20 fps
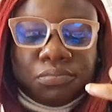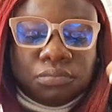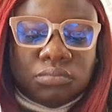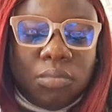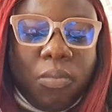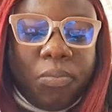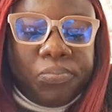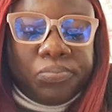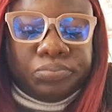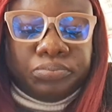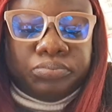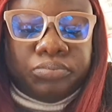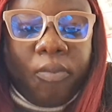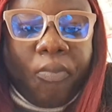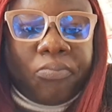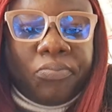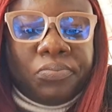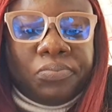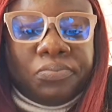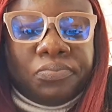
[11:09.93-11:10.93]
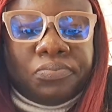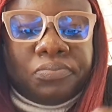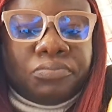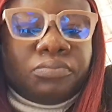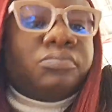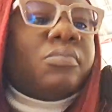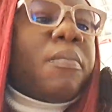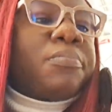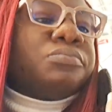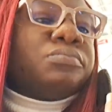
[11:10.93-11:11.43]
I just want the
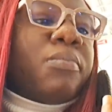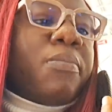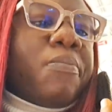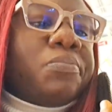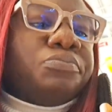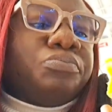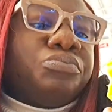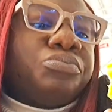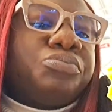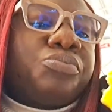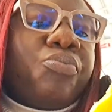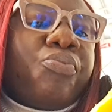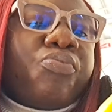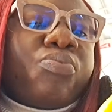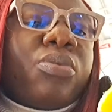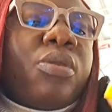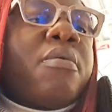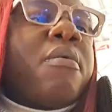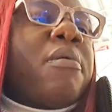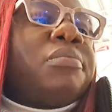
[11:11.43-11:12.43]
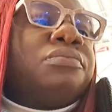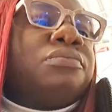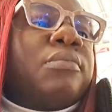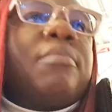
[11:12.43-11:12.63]
one that's been here since day